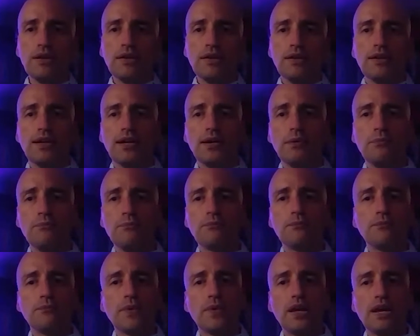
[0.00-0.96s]

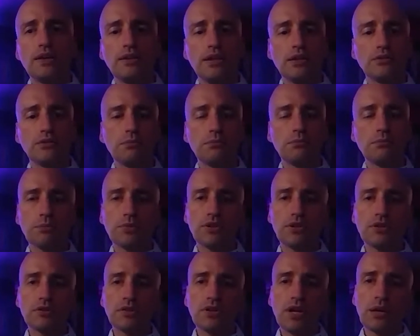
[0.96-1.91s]
And then
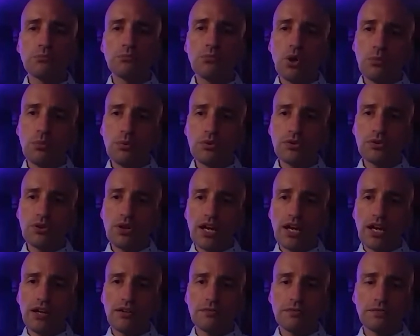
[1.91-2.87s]
remember, on mobile, you
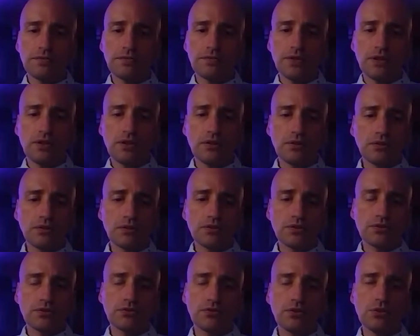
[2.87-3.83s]
have
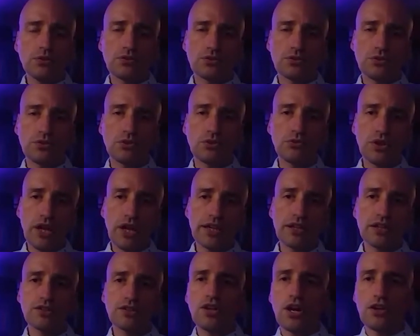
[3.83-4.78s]
users who rely
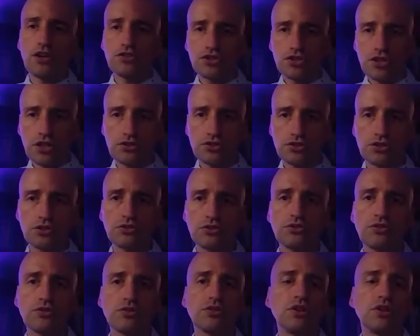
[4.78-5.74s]
on touch
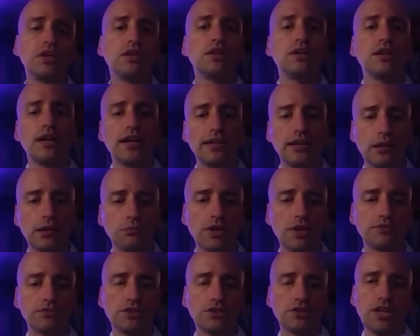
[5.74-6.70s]
gestures, and then we
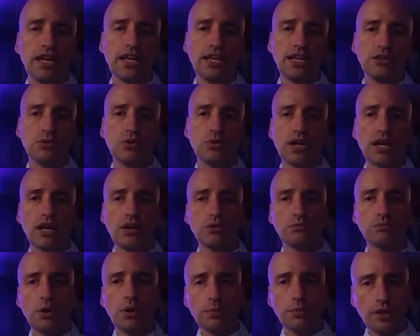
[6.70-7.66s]
have to take into account
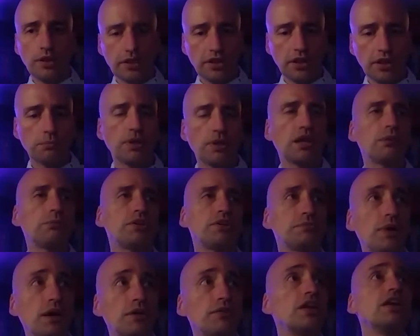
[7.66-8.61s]
mobility impairments.
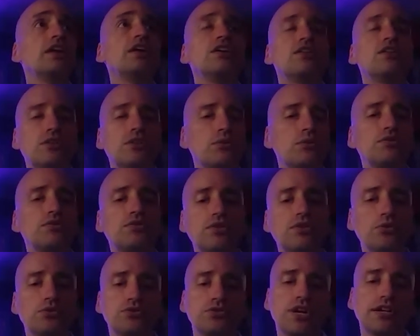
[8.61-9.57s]
So
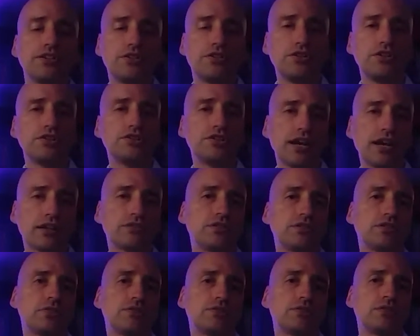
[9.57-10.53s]
don't try to detect
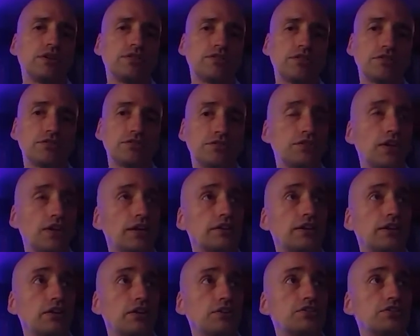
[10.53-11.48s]
assistive
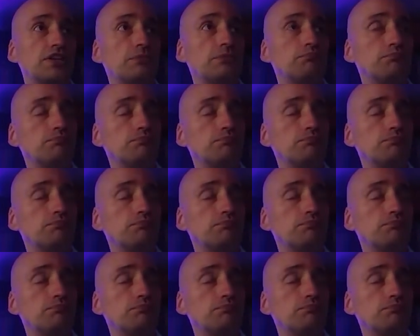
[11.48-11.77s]
technology.